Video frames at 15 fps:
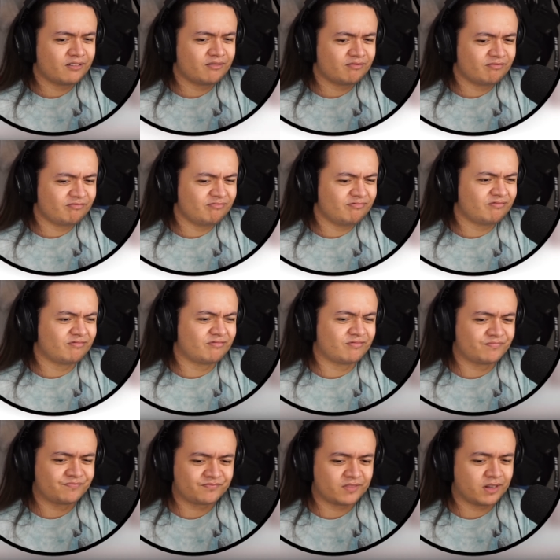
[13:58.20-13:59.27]

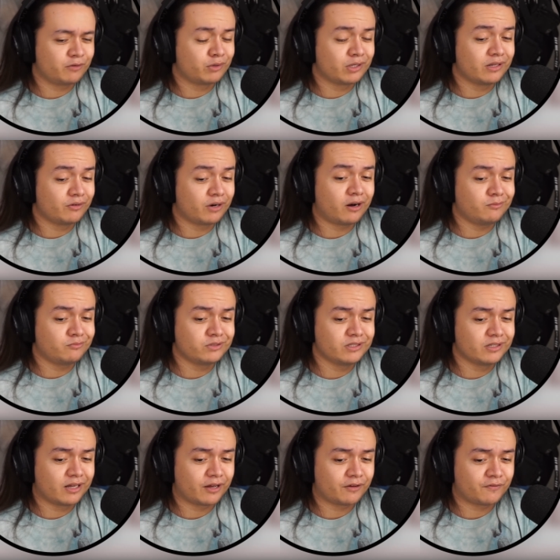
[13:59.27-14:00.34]
Mm, I really, I
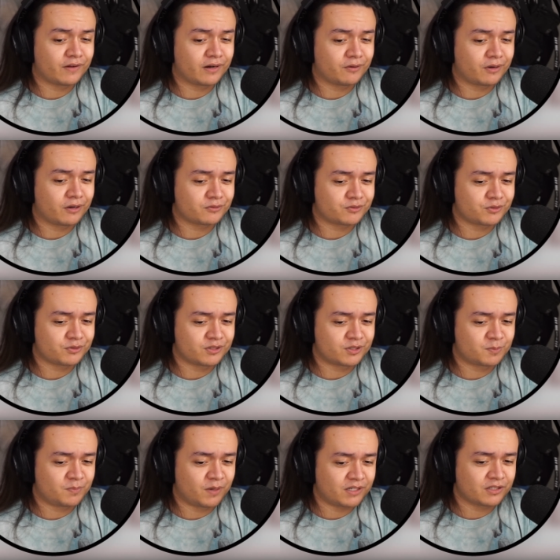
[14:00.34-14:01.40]
really like fade-out outros,
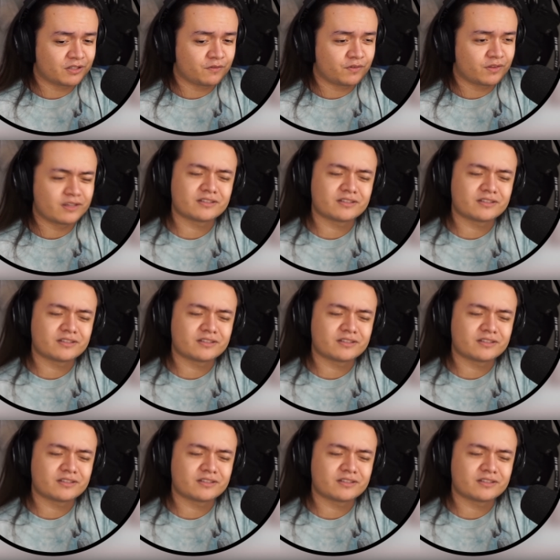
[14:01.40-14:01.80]
especially for this